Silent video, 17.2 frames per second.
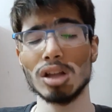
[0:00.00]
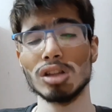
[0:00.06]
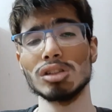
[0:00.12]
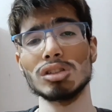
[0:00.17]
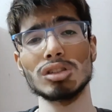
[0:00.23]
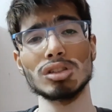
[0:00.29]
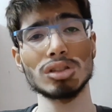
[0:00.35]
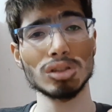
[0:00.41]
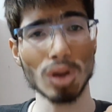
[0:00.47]

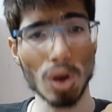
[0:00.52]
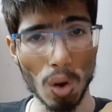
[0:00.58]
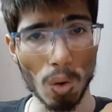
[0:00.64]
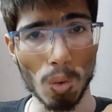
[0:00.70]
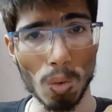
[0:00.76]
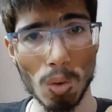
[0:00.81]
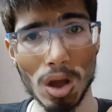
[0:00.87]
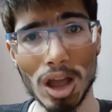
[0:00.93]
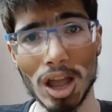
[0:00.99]

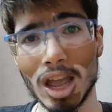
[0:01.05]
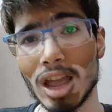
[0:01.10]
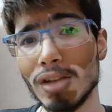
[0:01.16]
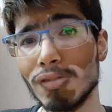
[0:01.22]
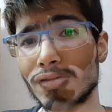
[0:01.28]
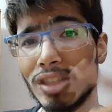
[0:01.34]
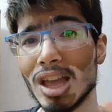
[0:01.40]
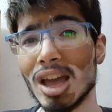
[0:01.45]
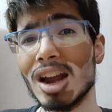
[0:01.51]
So
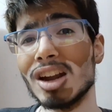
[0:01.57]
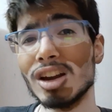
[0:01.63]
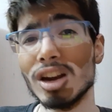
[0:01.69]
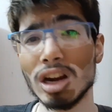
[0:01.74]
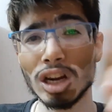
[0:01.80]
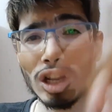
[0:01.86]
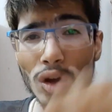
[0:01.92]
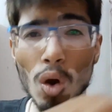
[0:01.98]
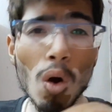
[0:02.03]
if they are under
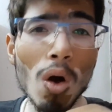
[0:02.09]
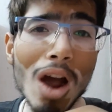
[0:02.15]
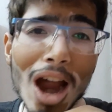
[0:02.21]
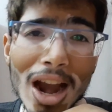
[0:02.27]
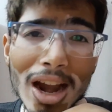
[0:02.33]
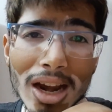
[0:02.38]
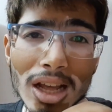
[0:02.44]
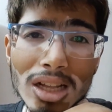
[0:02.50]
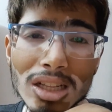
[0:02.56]
your
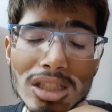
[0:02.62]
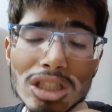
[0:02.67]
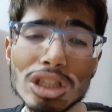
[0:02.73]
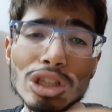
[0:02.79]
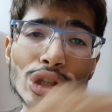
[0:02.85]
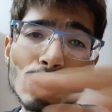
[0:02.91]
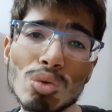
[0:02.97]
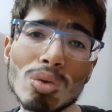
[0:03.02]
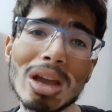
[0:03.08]
guidance,
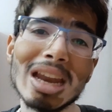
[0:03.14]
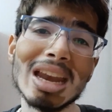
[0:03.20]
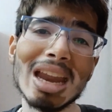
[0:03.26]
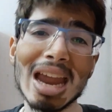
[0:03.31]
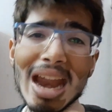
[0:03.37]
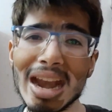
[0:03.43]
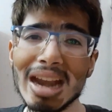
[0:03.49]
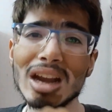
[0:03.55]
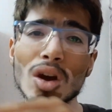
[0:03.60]
you can
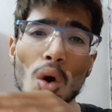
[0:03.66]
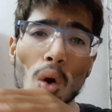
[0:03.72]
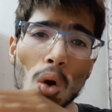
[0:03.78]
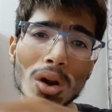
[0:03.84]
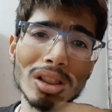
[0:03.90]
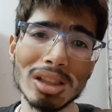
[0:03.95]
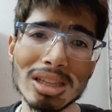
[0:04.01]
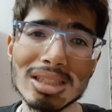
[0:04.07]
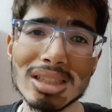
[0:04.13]
end
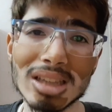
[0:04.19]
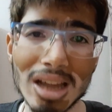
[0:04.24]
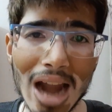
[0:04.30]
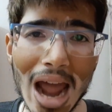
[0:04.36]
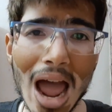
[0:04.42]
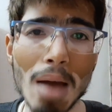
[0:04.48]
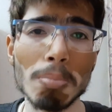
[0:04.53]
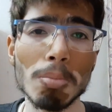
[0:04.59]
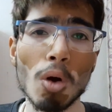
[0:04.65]
all this
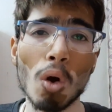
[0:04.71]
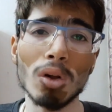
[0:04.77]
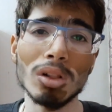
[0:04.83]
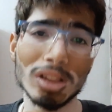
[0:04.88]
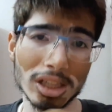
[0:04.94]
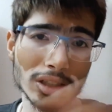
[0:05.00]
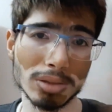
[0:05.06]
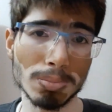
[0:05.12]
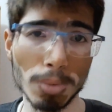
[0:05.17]
crap, all
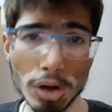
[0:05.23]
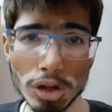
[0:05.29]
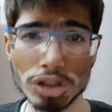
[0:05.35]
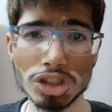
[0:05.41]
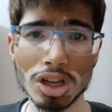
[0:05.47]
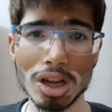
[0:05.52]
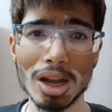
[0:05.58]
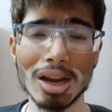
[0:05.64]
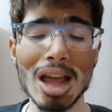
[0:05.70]
this
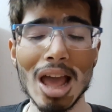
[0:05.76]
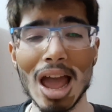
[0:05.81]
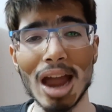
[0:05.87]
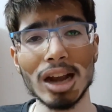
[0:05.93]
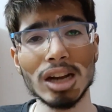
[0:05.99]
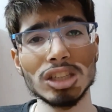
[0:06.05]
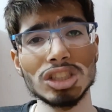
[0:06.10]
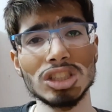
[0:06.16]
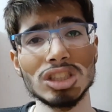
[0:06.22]
bullshit,
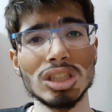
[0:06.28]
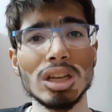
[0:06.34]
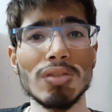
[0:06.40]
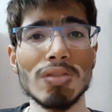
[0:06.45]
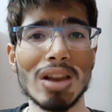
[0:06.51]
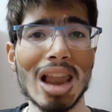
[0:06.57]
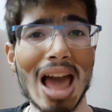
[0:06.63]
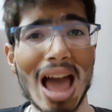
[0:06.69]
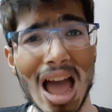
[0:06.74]
and she
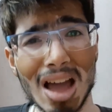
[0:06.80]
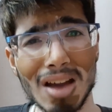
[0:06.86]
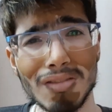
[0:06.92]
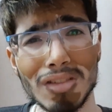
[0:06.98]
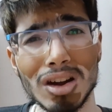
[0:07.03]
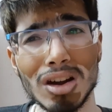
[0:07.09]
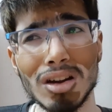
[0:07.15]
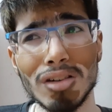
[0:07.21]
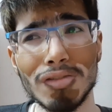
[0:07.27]
will have
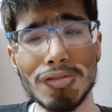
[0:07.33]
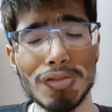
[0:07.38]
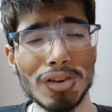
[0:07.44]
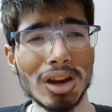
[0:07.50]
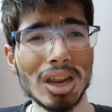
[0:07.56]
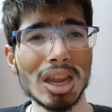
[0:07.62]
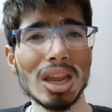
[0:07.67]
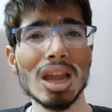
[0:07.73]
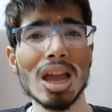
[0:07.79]
a
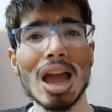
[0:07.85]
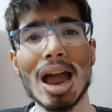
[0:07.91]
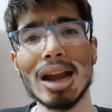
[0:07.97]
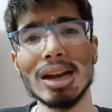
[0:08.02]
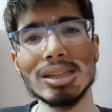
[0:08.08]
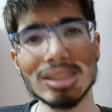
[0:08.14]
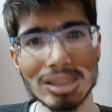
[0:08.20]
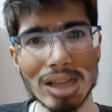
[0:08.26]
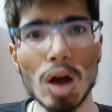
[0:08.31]
free
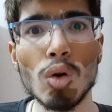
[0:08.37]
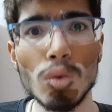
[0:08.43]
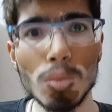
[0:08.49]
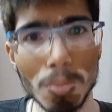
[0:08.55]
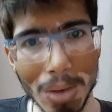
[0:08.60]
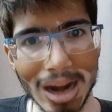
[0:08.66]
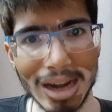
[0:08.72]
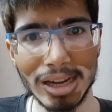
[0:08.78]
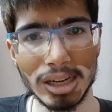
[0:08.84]
and sound
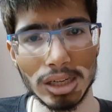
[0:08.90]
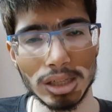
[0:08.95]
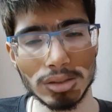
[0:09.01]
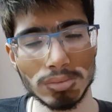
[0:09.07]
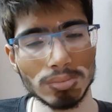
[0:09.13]
mind.